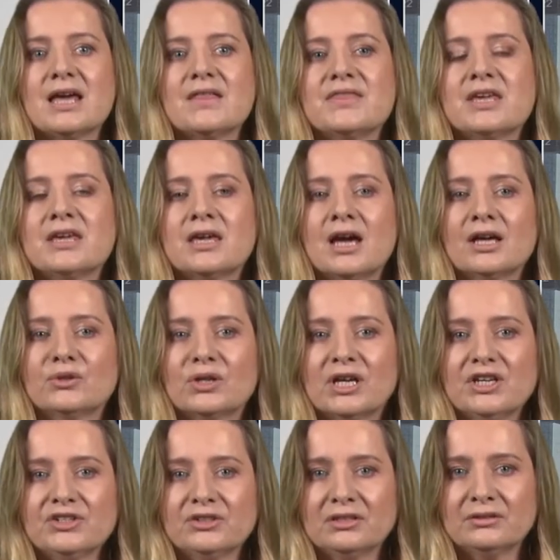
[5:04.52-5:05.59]
The
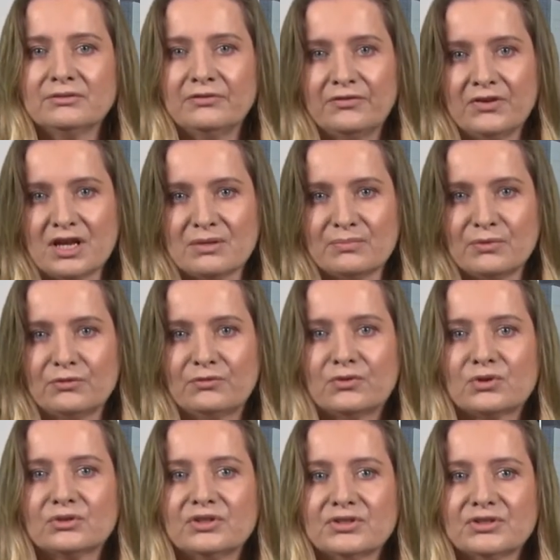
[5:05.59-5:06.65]
educational film
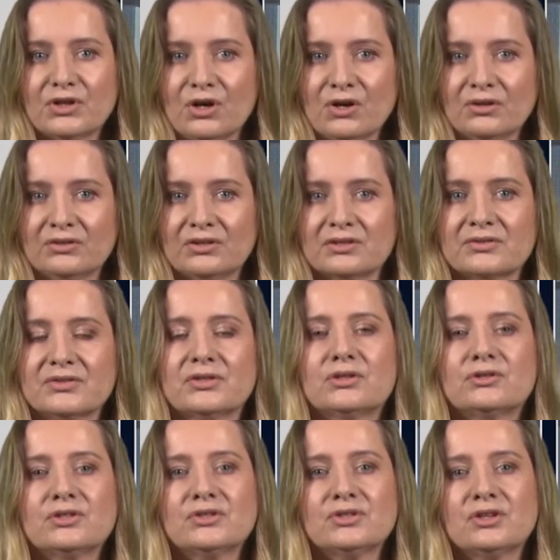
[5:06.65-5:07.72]
for this audience
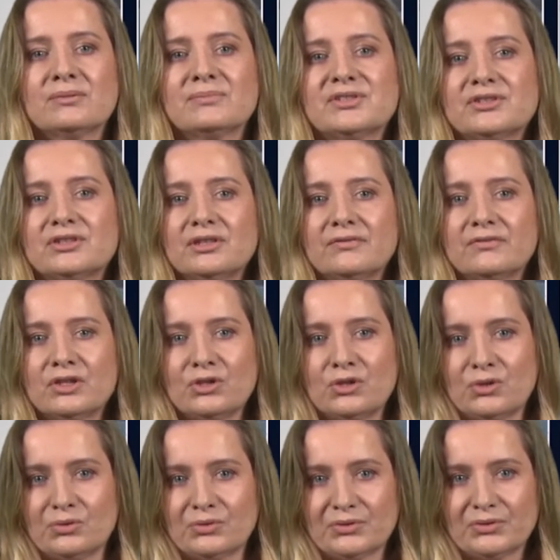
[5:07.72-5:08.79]
resembles TV
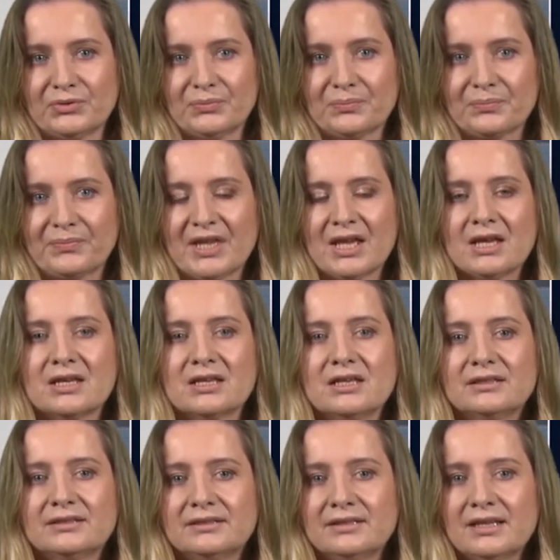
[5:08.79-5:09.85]
news.
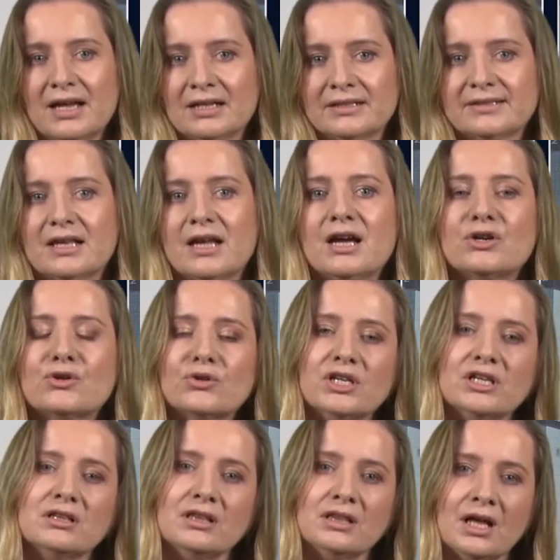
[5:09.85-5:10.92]
It tells a
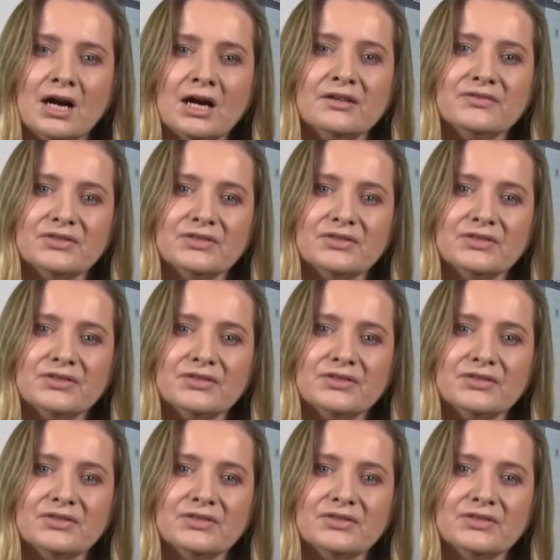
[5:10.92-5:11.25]
real-life